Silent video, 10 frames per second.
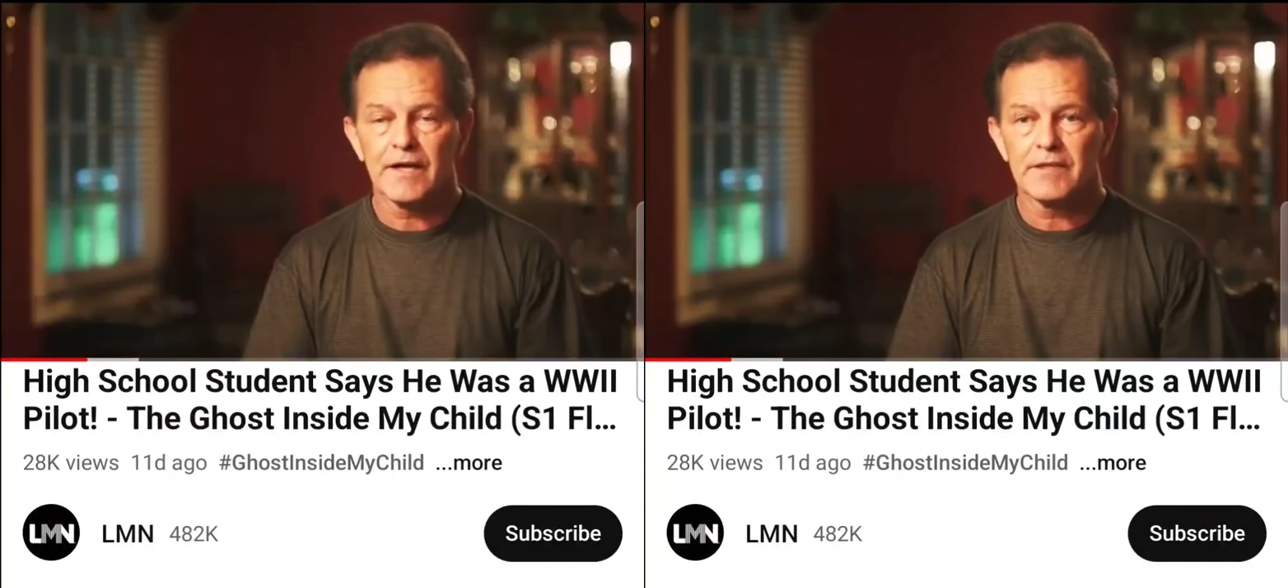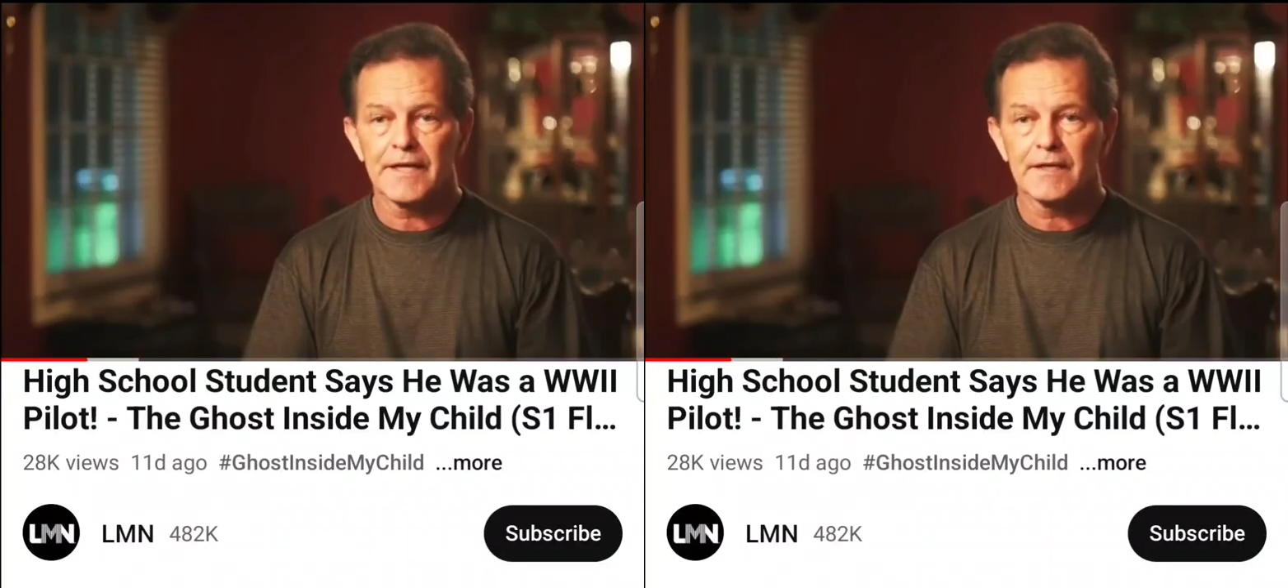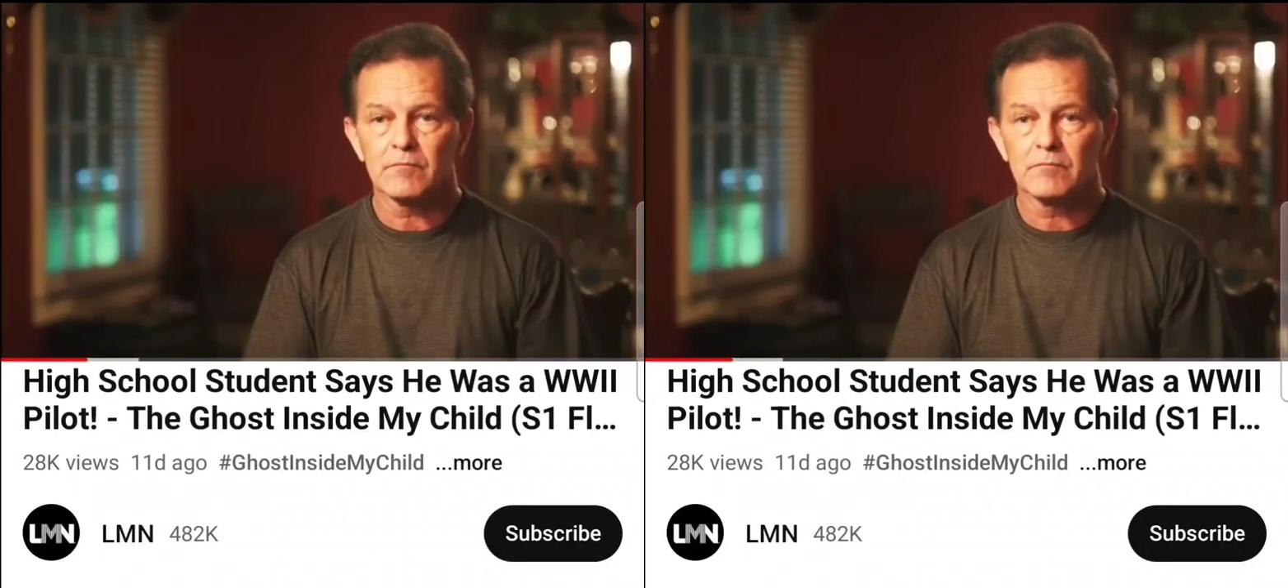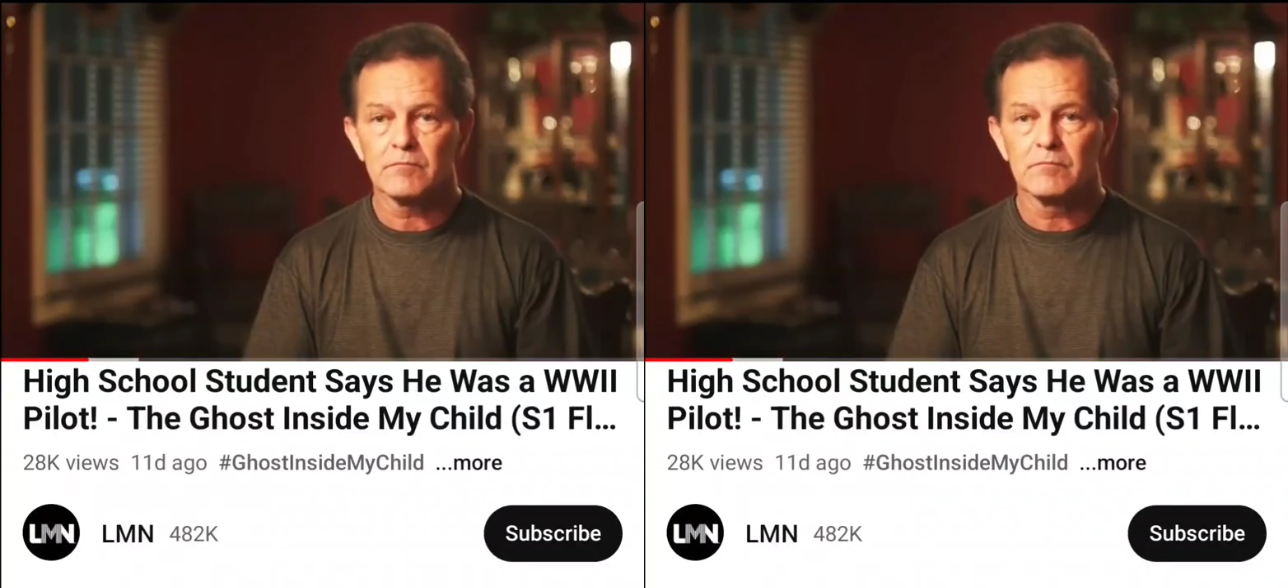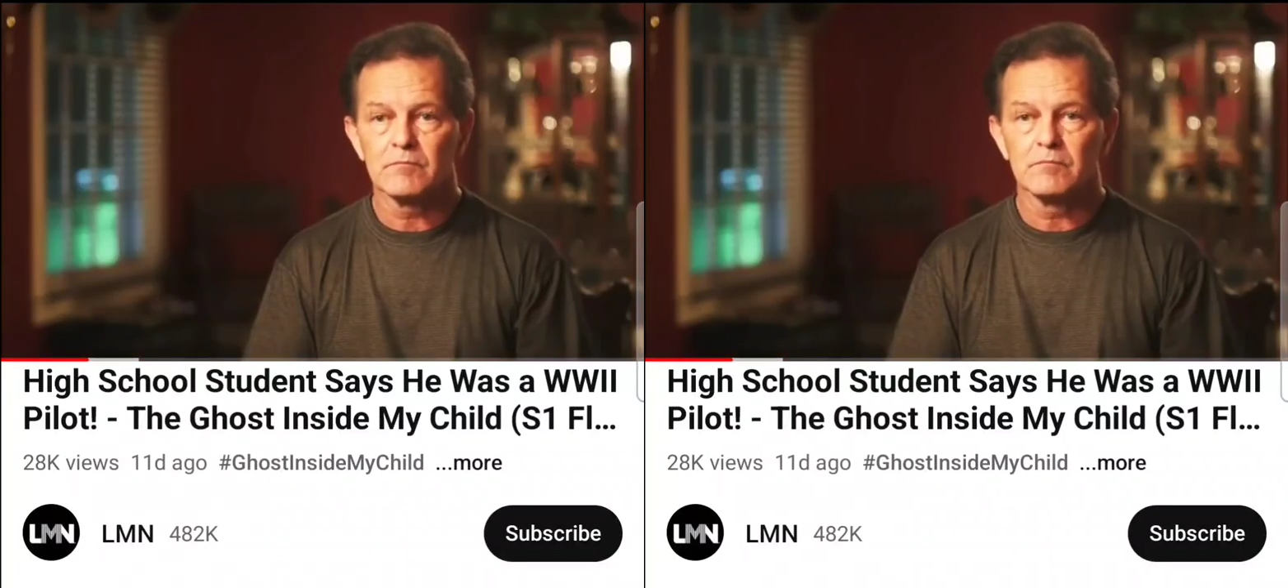have a name?
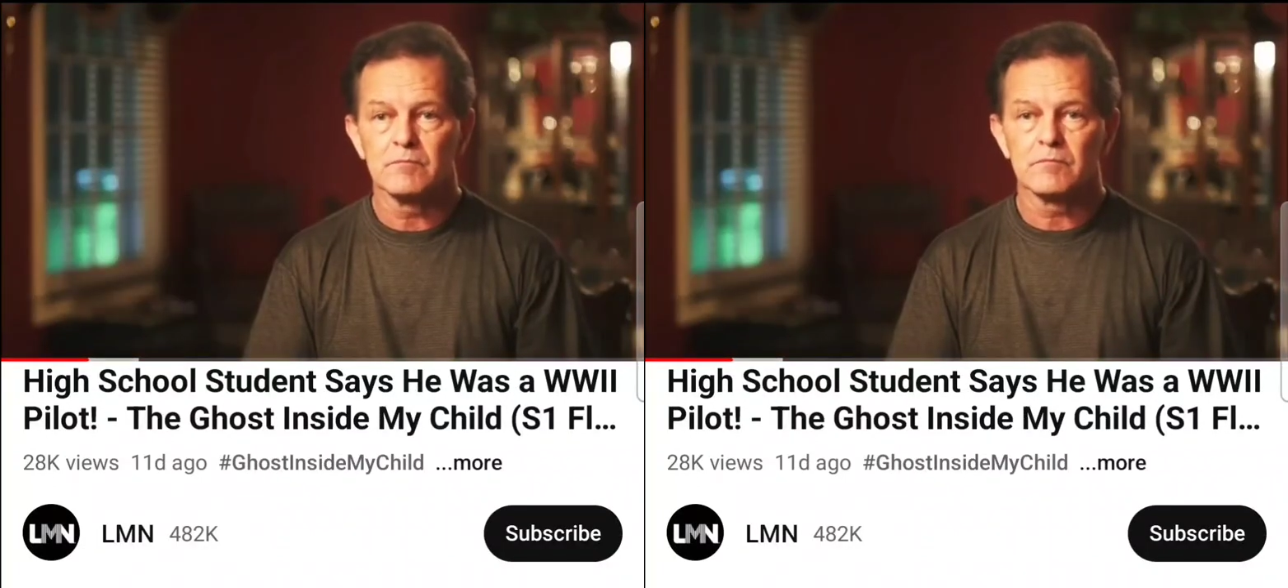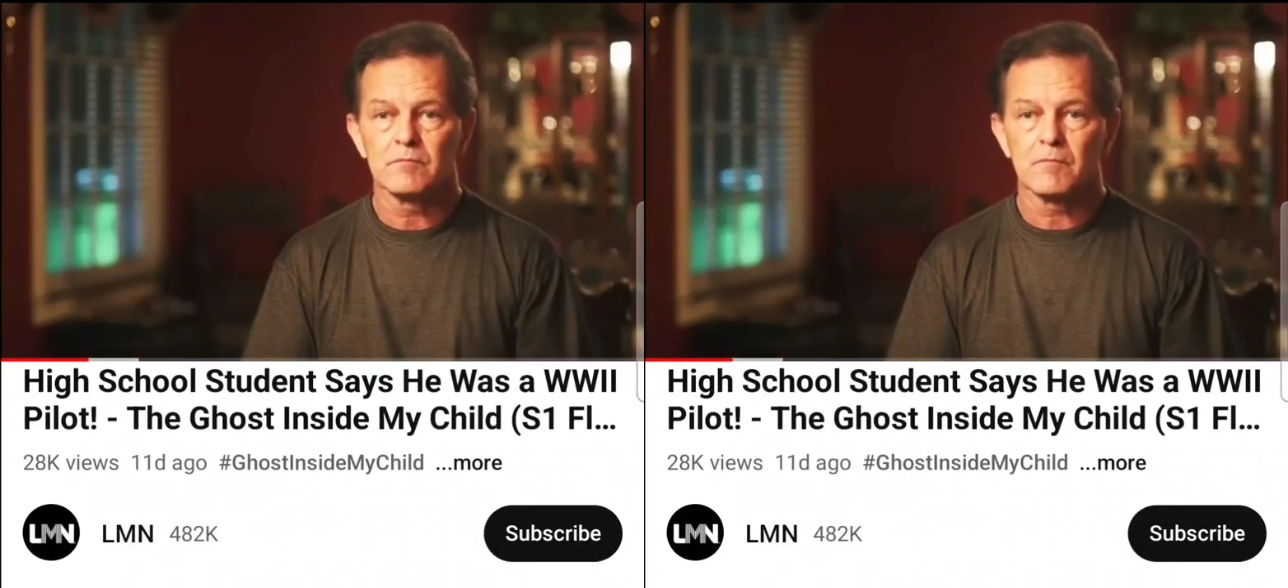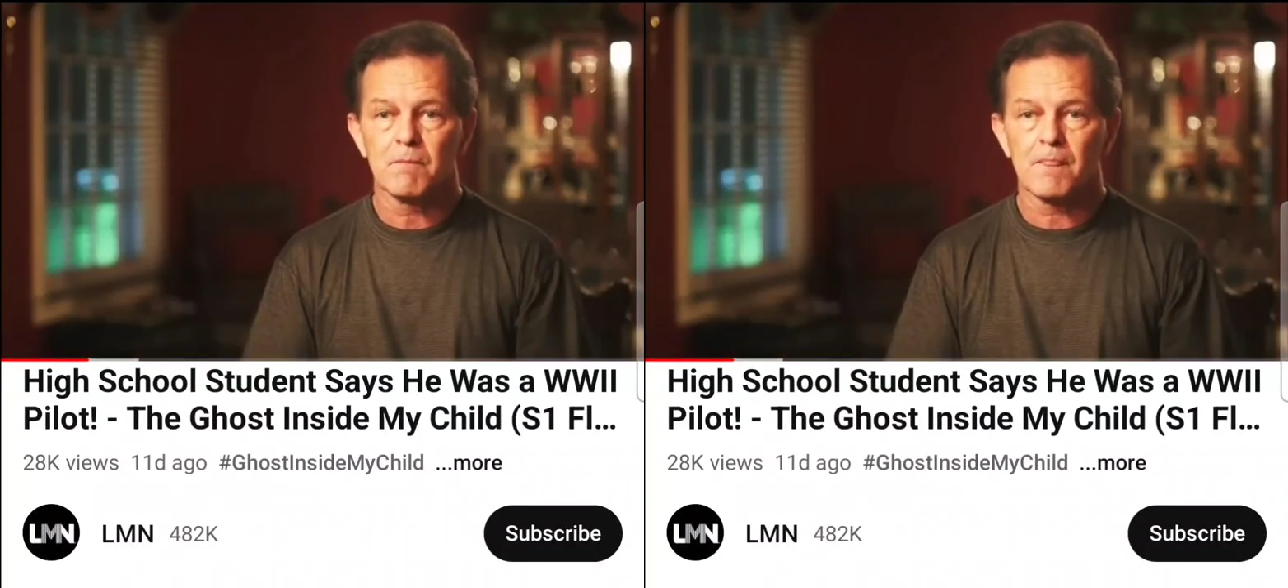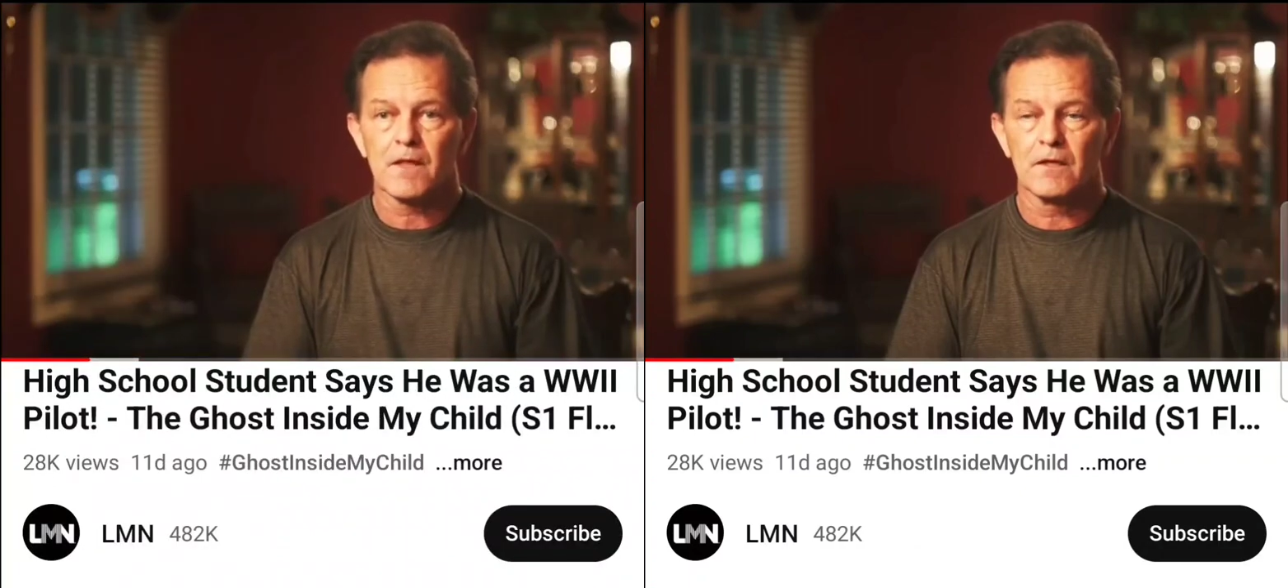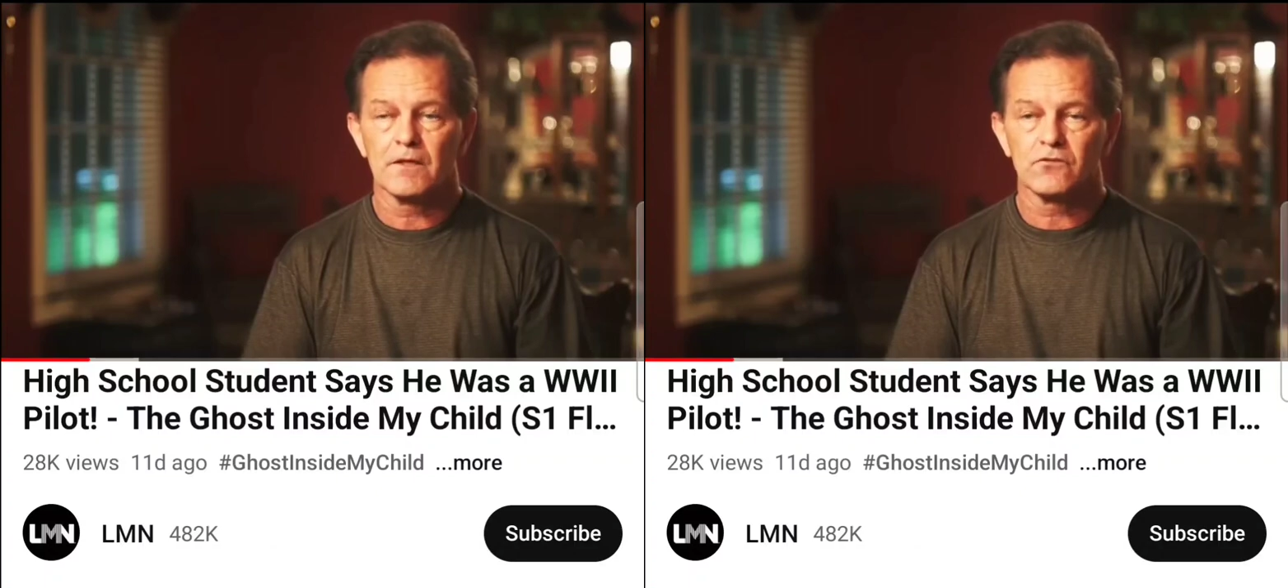And